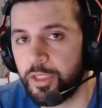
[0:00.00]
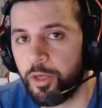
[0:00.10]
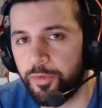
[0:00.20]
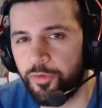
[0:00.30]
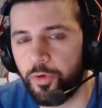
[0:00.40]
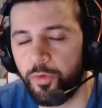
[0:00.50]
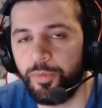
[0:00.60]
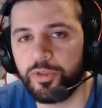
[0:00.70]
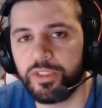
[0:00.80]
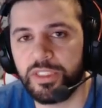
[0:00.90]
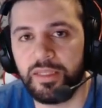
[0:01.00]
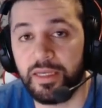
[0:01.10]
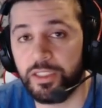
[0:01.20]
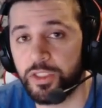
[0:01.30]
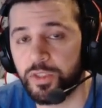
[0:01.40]
Now before we
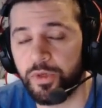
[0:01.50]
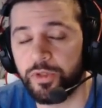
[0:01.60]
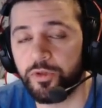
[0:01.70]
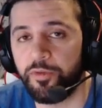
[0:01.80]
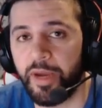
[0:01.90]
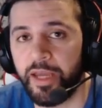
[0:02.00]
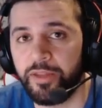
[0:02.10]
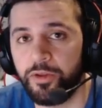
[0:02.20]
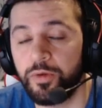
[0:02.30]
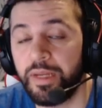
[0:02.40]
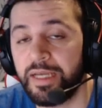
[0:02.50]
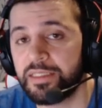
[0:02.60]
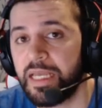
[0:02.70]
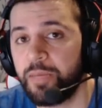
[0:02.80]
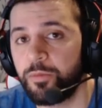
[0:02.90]
proceed, I just want to remind you,
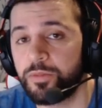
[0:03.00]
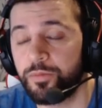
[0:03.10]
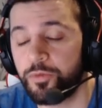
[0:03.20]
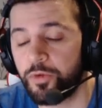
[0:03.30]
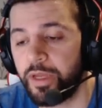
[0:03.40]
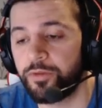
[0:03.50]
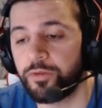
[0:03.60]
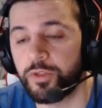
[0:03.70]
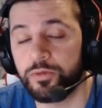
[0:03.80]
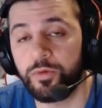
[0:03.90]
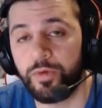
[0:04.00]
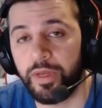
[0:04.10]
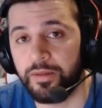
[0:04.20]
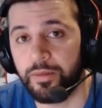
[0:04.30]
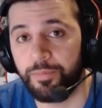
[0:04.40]
last time we tried to
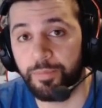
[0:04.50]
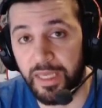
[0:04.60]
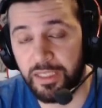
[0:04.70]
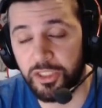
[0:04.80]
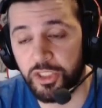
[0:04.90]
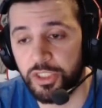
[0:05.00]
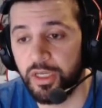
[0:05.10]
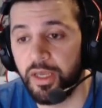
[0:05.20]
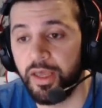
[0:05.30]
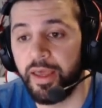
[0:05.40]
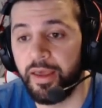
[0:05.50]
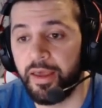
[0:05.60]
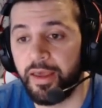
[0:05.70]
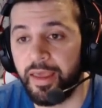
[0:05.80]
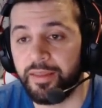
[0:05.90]
create a page,
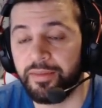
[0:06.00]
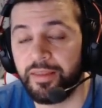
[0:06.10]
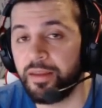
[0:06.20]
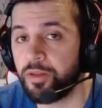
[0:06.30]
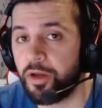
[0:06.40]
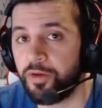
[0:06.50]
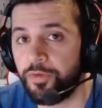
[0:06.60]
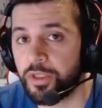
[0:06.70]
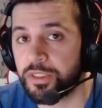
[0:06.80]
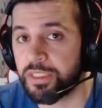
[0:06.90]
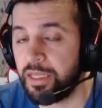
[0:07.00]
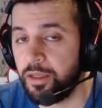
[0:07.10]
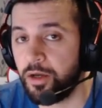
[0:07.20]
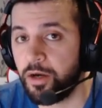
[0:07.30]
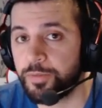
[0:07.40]
it didn't offer us
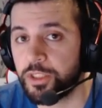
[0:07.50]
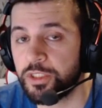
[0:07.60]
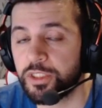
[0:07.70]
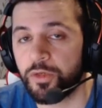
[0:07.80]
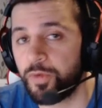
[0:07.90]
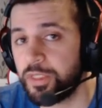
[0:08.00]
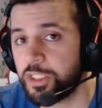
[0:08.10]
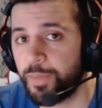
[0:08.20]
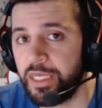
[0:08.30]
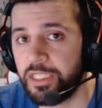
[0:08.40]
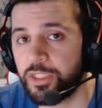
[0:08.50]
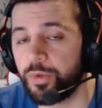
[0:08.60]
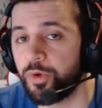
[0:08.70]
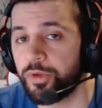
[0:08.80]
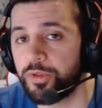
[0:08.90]
any options on which page
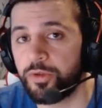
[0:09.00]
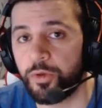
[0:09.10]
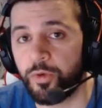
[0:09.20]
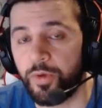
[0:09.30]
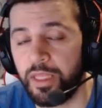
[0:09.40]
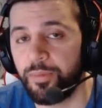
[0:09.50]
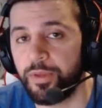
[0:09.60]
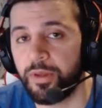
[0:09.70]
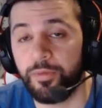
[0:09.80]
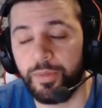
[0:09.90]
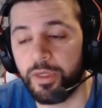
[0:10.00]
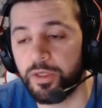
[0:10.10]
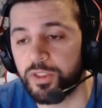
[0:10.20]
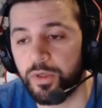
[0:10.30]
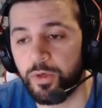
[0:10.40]
we wanted to create
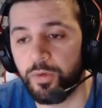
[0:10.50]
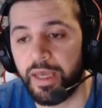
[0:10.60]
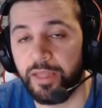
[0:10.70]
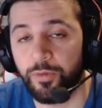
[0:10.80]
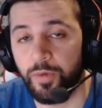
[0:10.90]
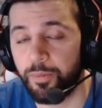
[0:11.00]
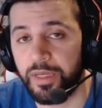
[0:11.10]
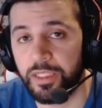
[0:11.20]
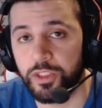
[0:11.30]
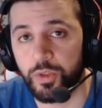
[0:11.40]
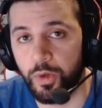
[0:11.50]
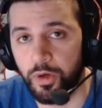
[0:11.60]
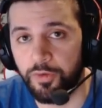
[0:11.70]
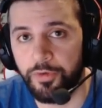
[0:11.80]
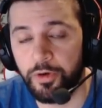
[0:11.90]
because we only had one page to
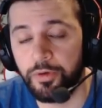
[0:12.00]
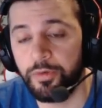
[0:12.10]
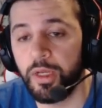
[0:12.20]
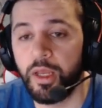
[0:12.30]
offer.